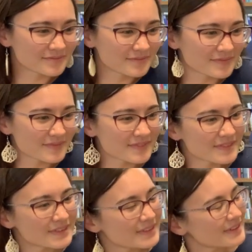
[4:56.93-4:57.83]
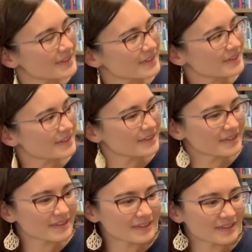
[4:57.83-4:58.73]

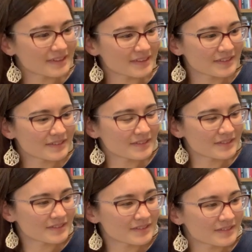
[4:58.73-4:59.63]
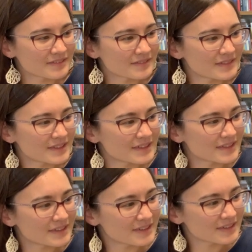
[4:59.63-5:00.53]

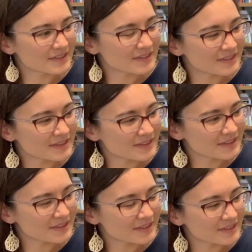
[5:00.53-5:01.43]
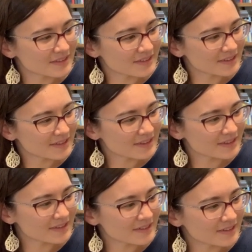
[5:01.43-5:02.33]

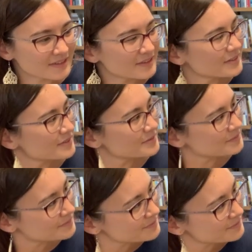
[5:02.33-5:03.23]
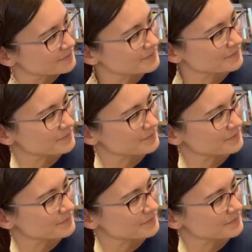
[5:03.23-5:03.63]
[no speech]